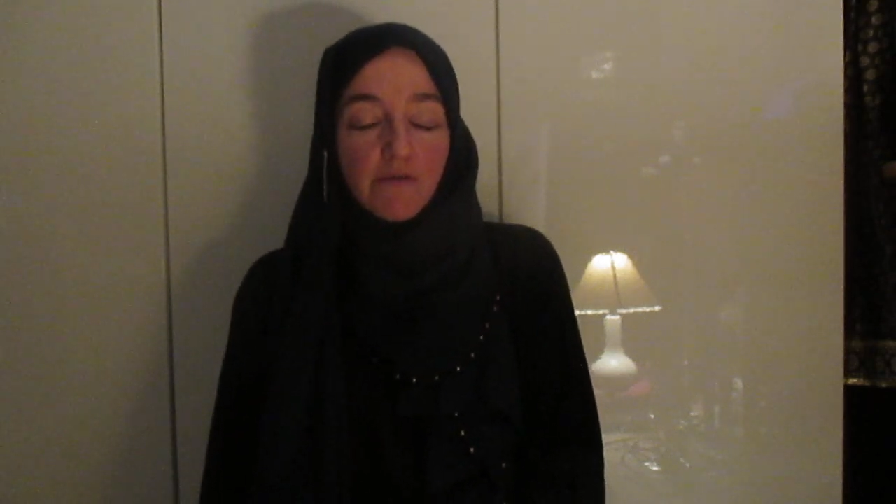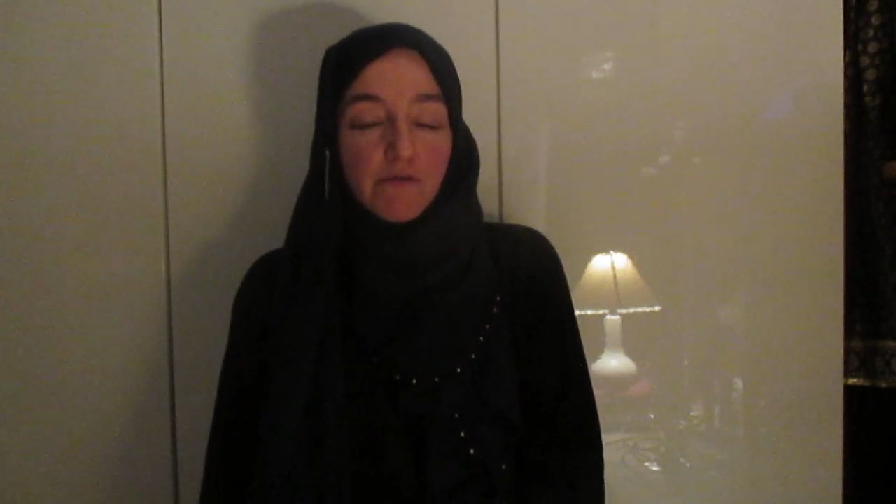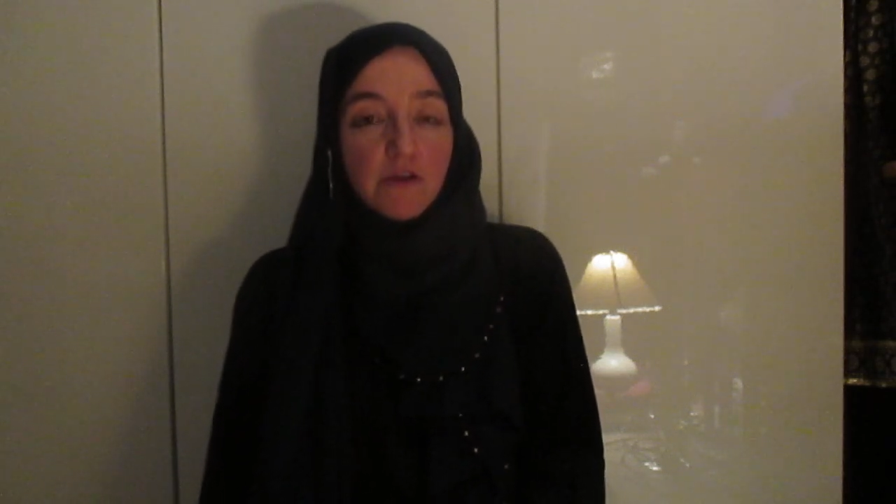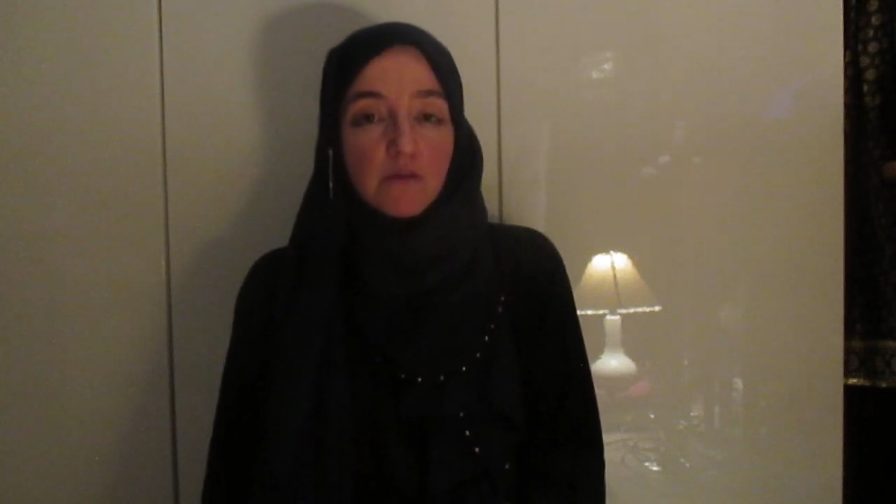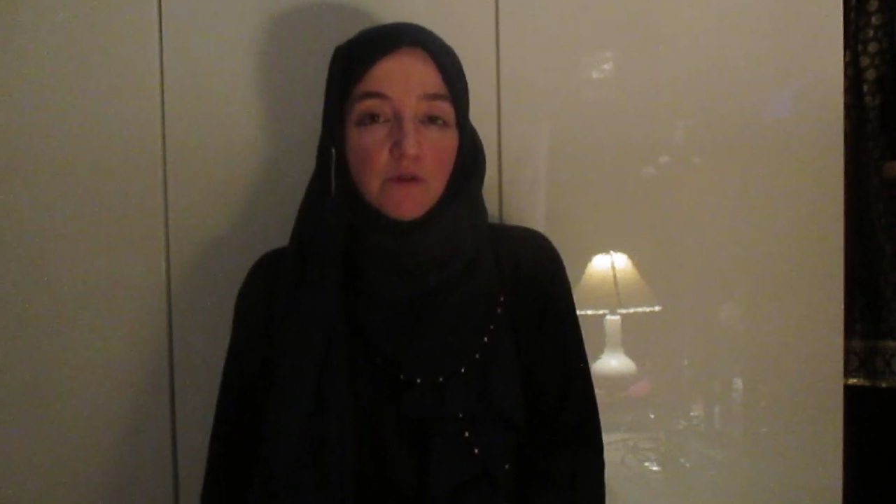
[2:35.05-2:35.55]

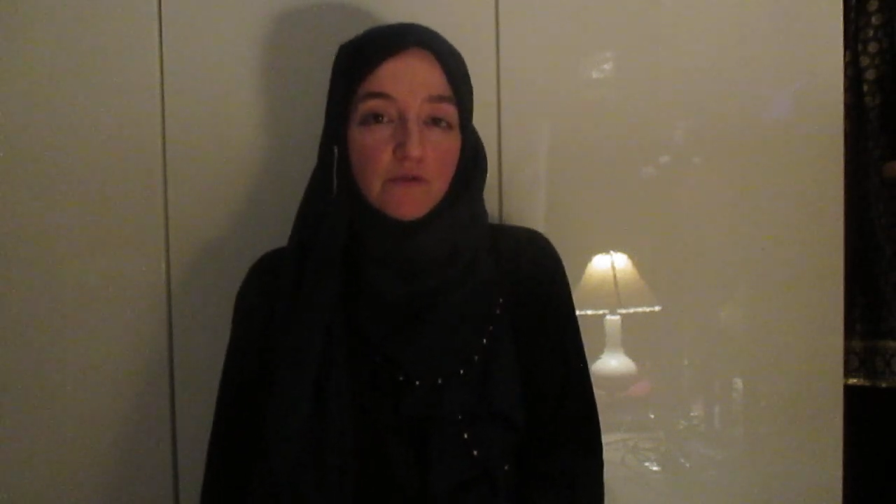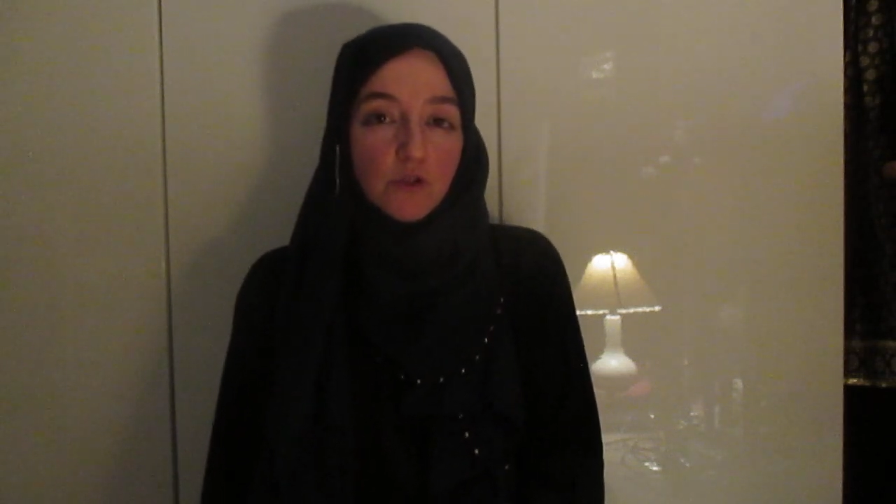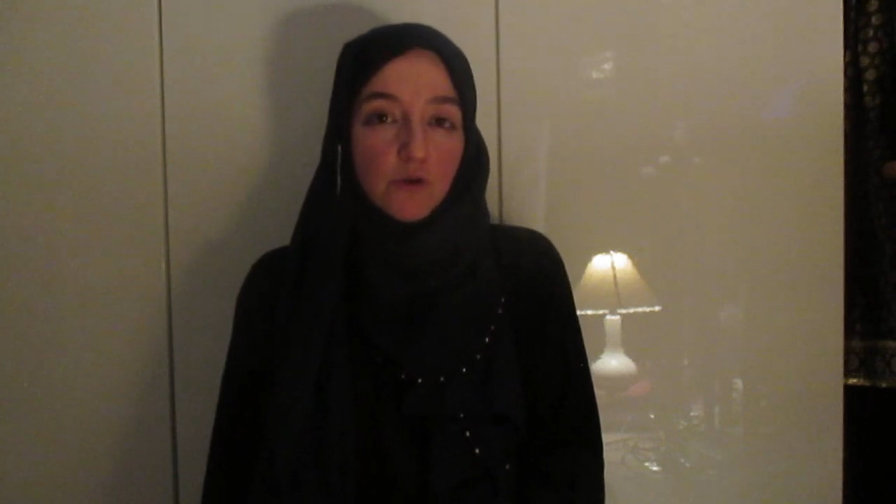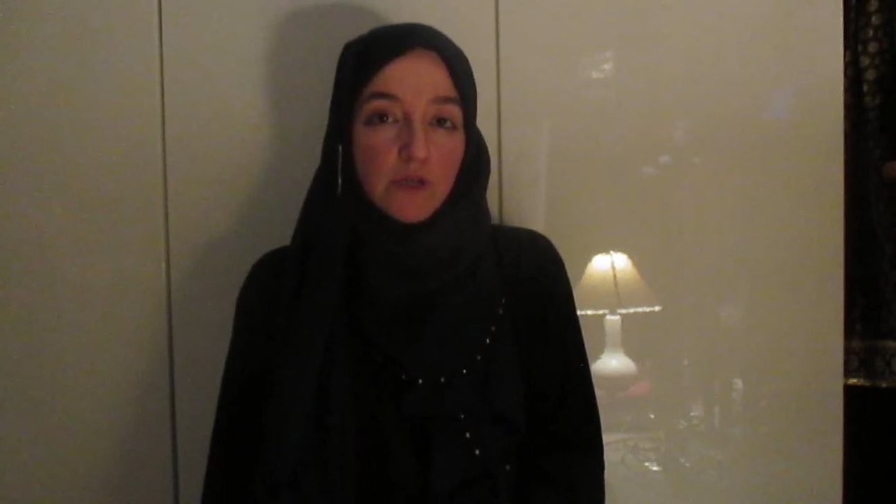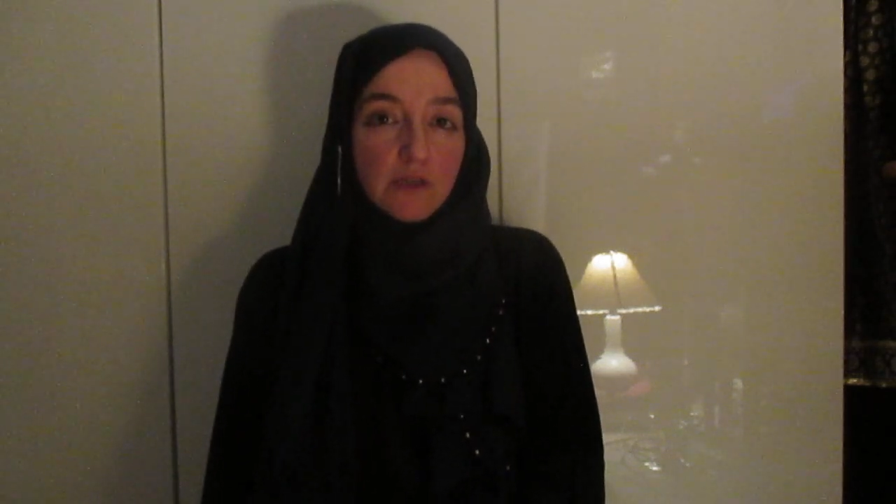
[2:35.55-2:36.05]
freedom of
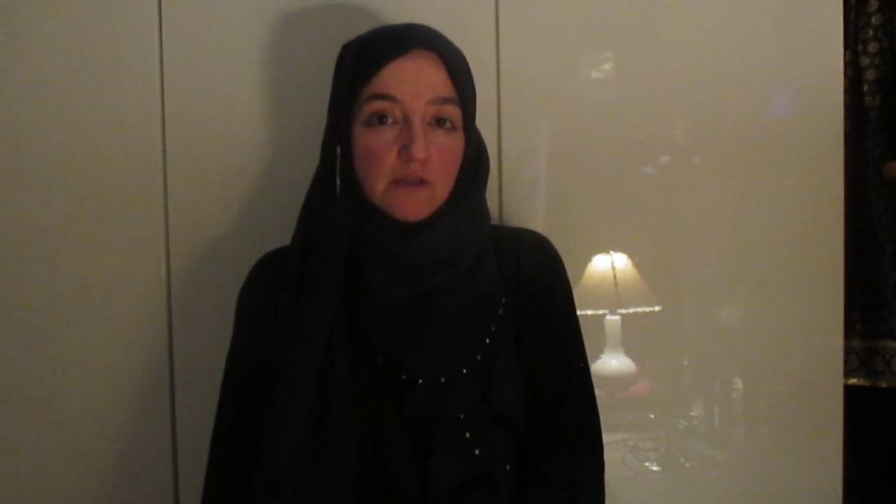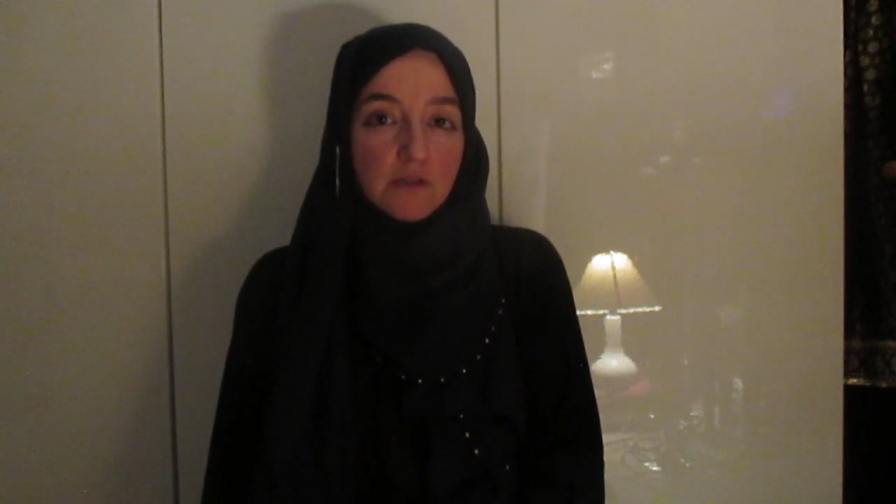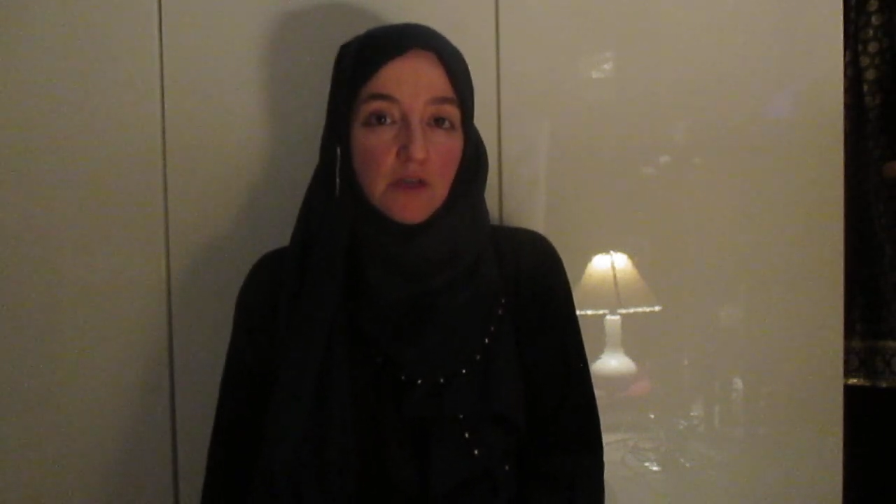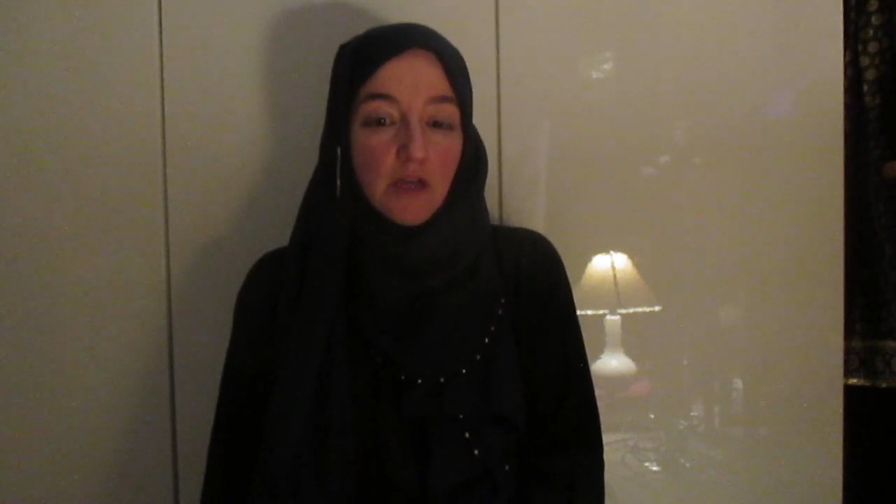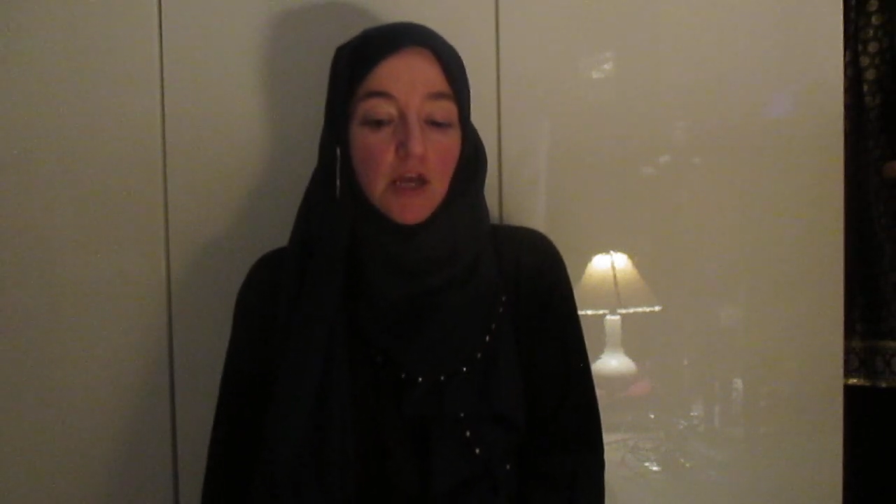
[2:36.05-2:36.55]
choice,